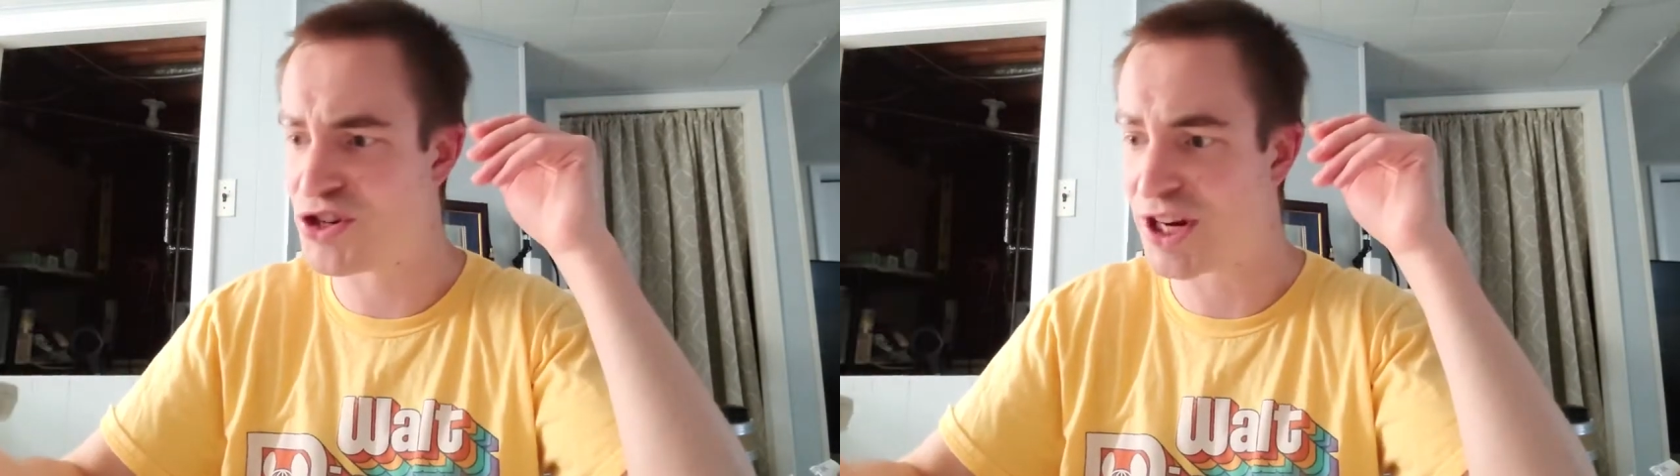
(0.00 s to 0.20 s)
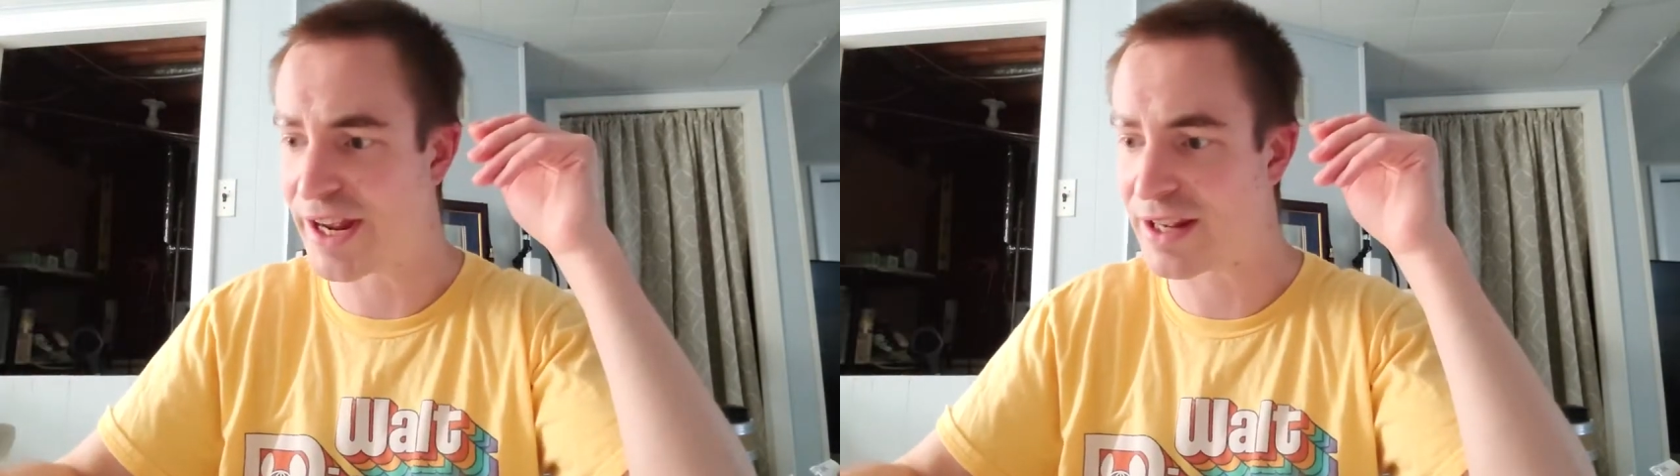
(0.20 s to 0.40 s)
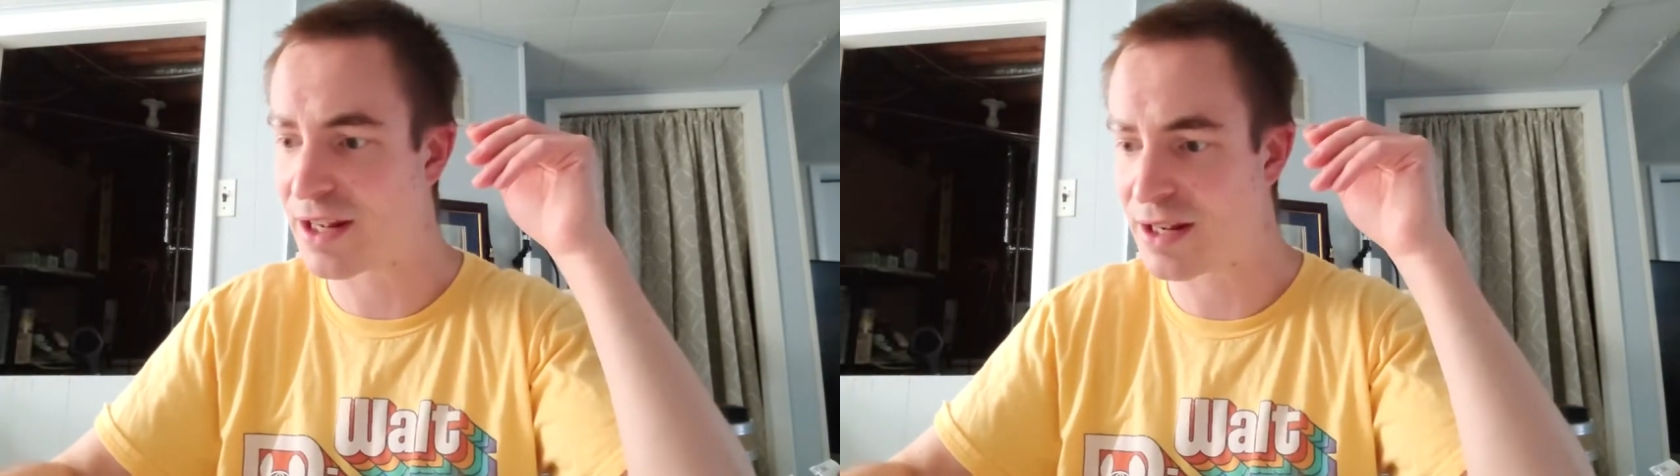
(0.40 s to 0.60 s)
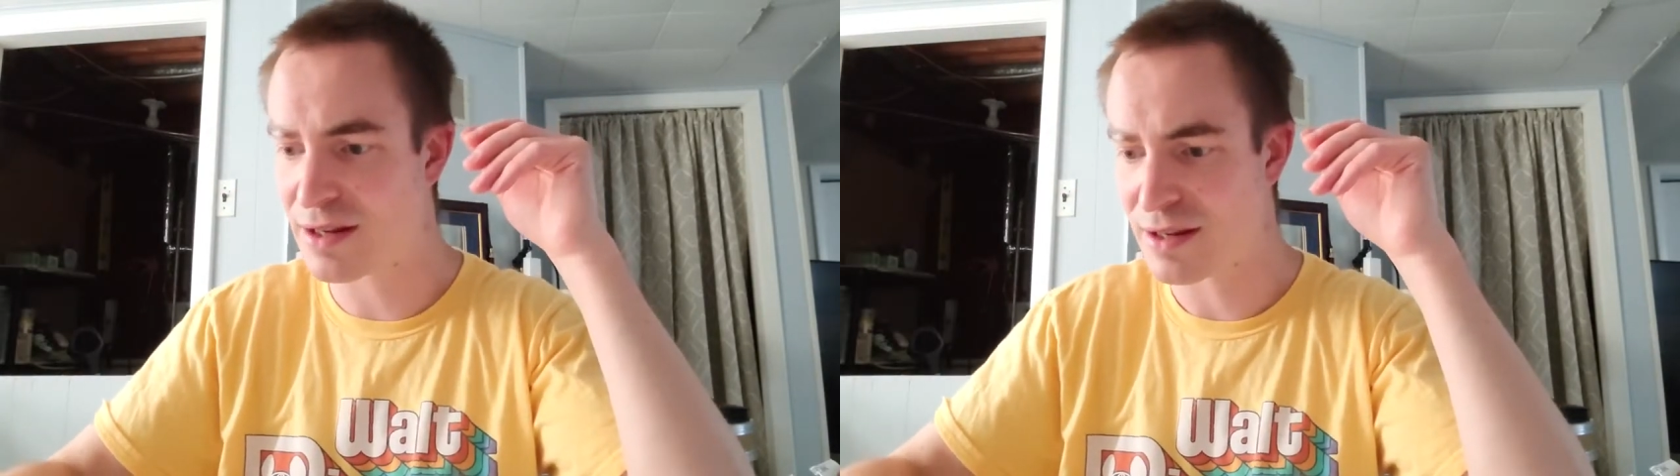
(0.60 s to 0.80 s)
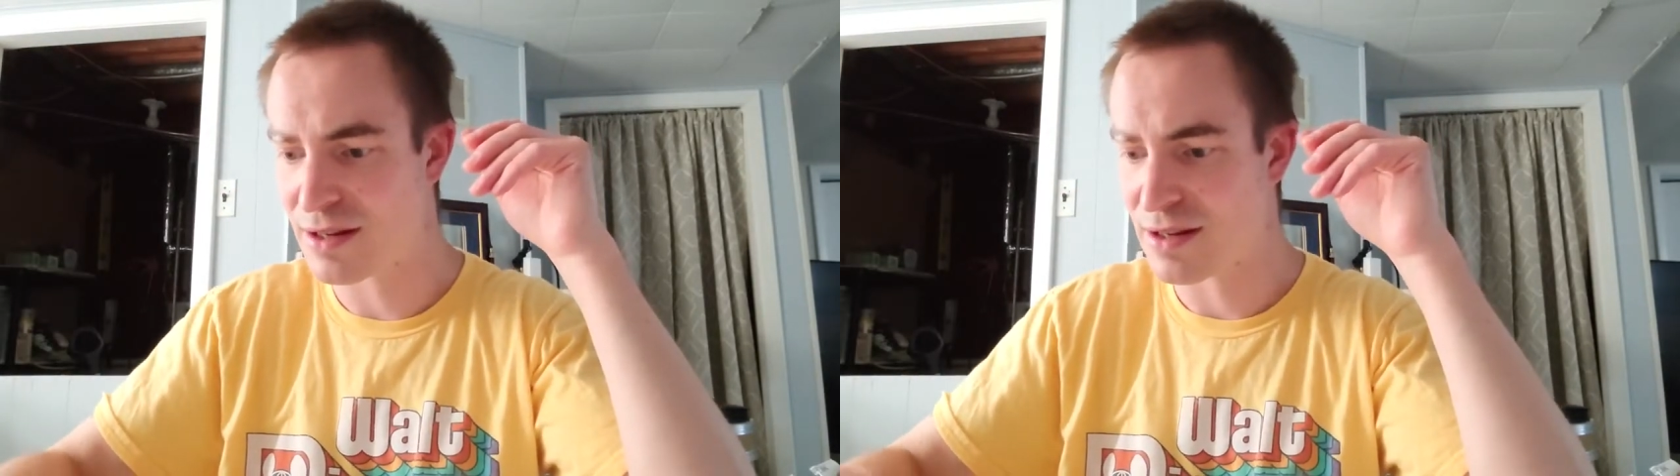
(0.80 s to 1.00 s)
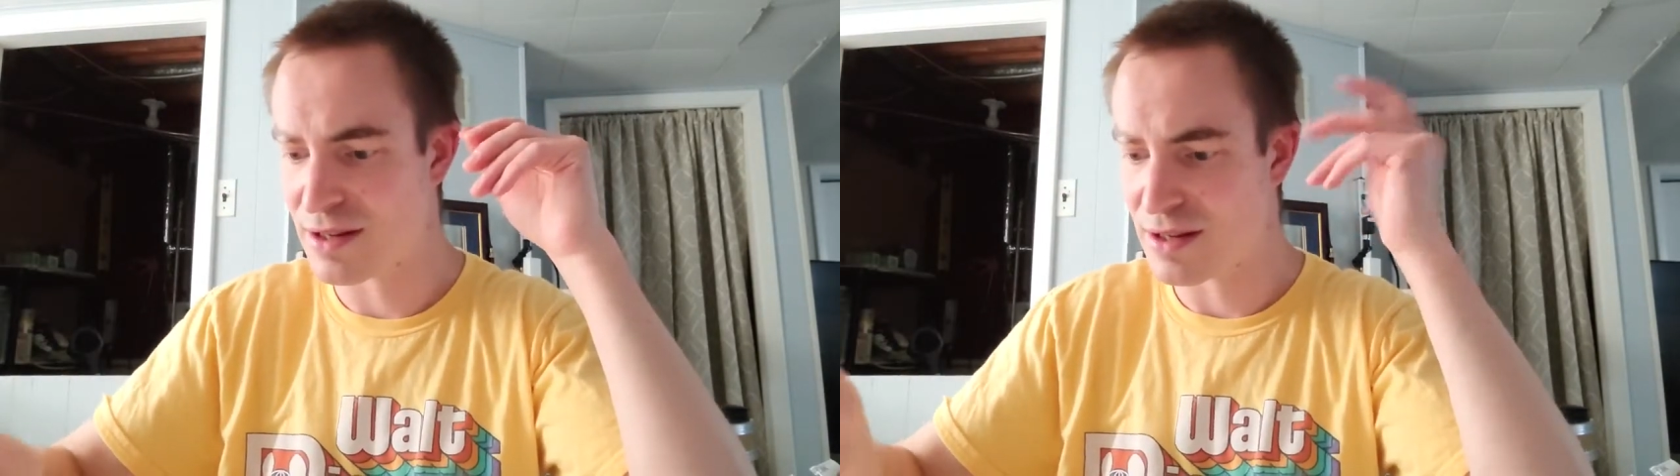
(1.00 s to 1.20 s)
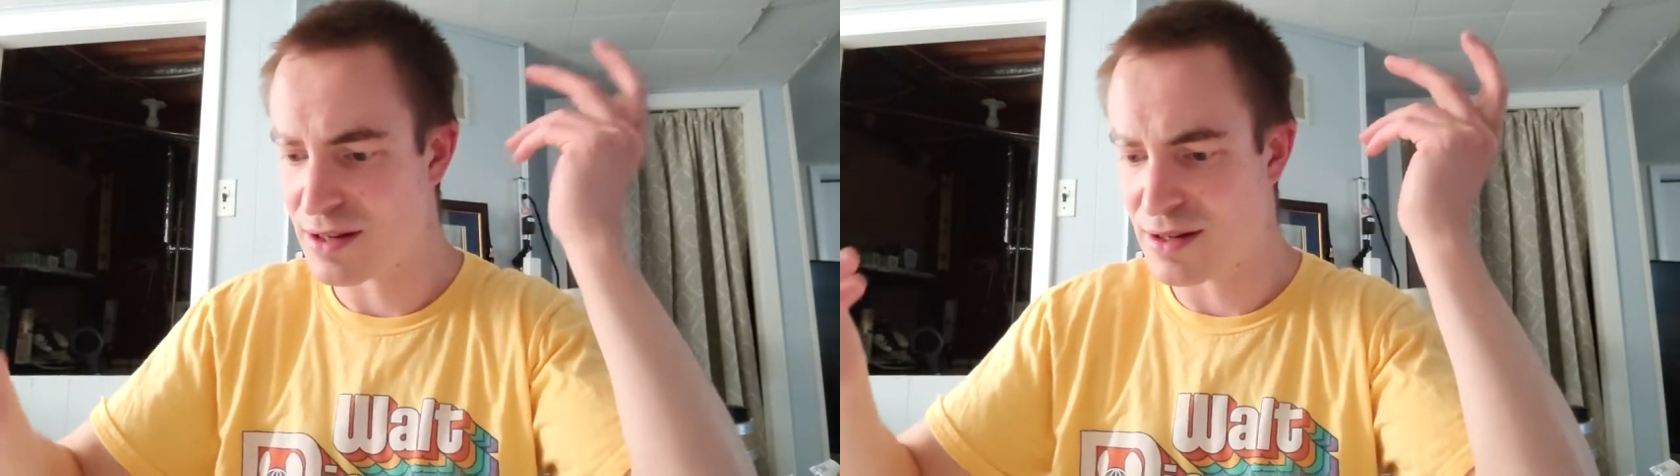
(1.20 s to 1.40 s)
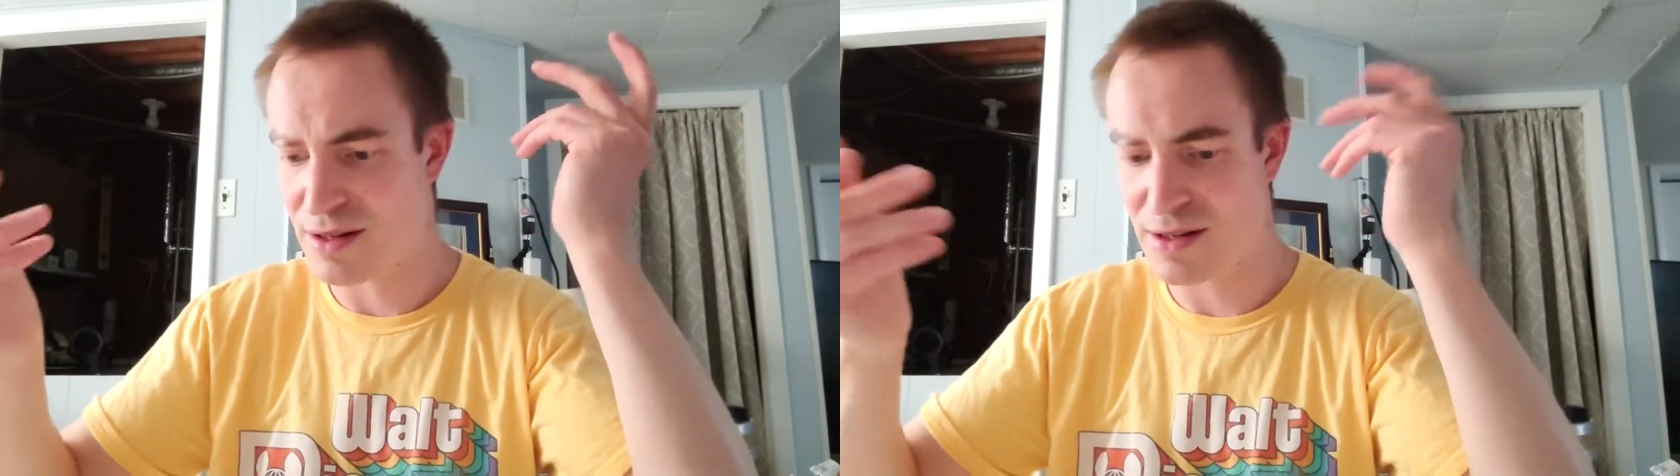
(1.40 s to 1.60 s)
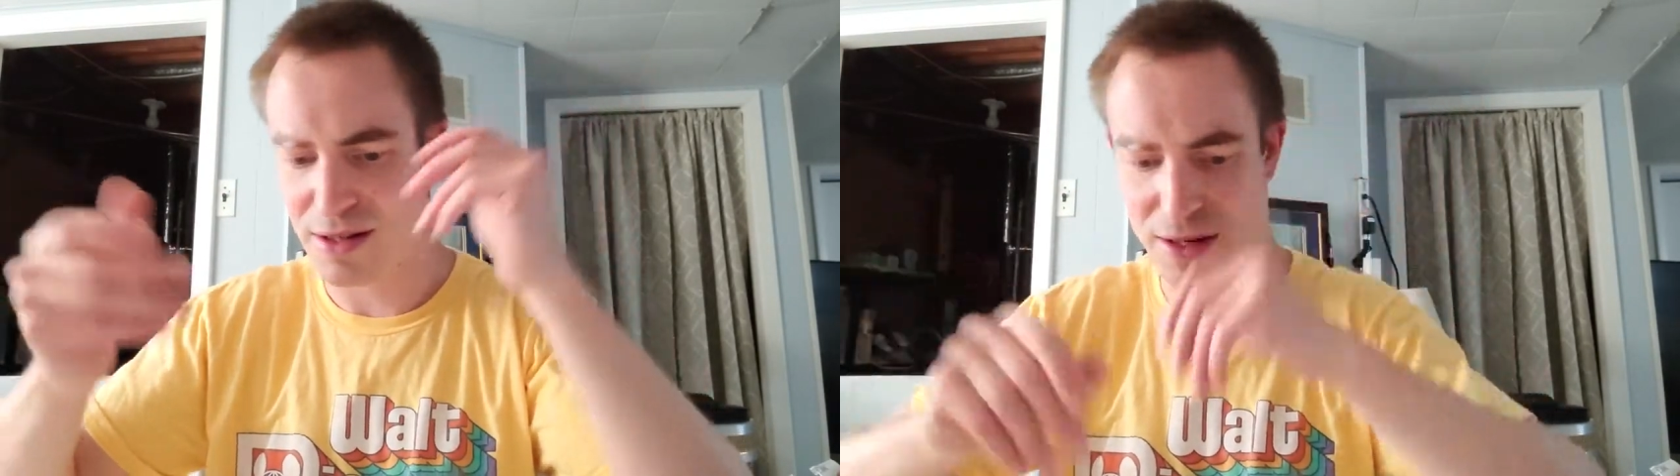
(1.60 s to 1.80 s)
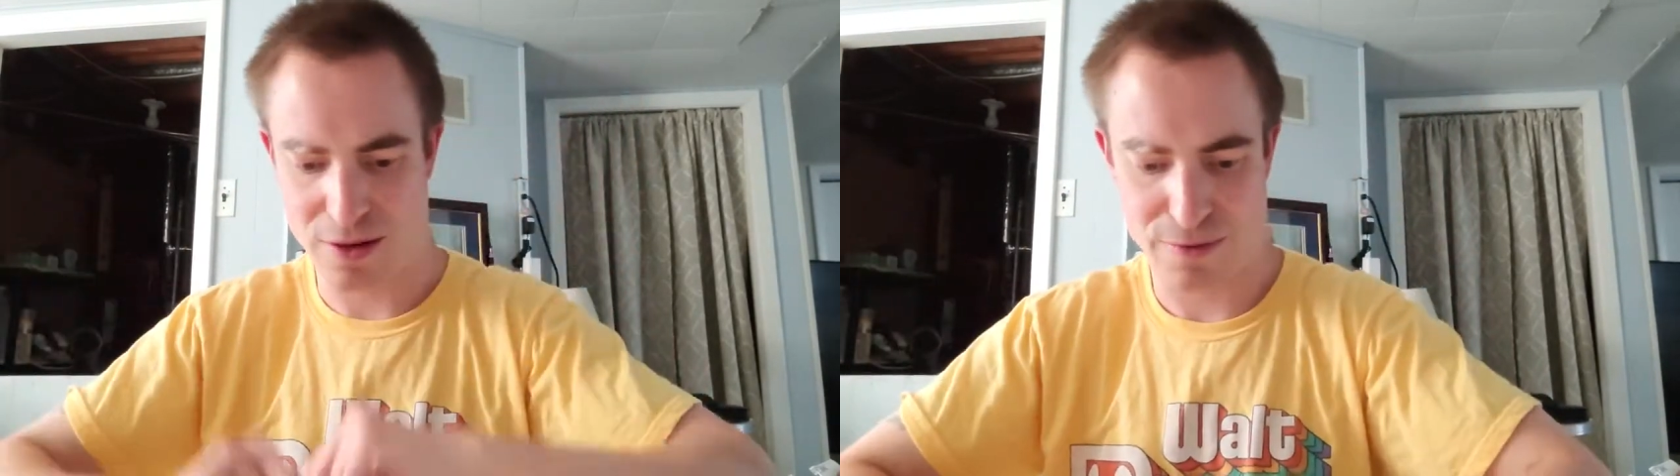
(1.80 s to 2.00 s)
janky.
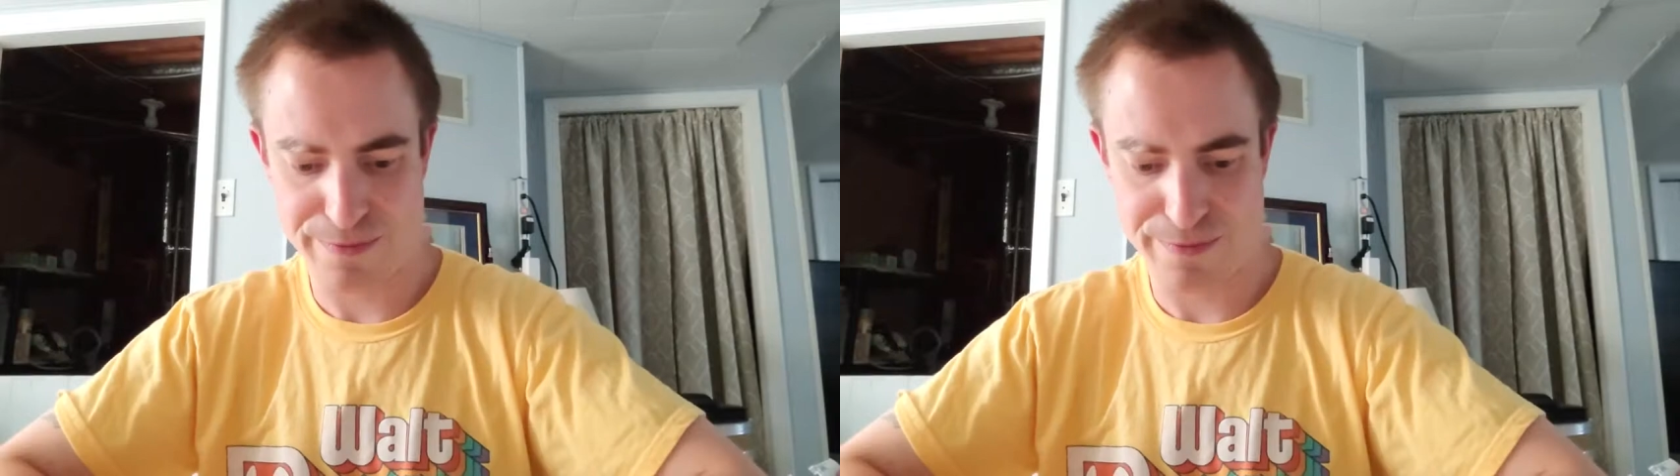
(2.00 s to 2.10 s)
So,